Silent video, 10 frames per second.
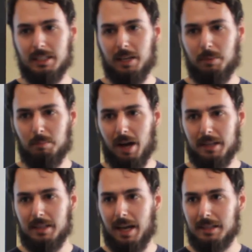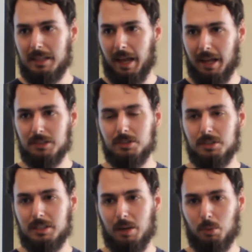to keep in mind that the
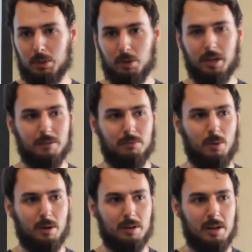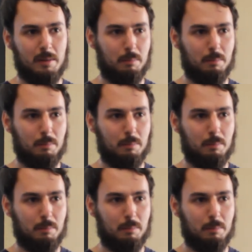answers that we're looking for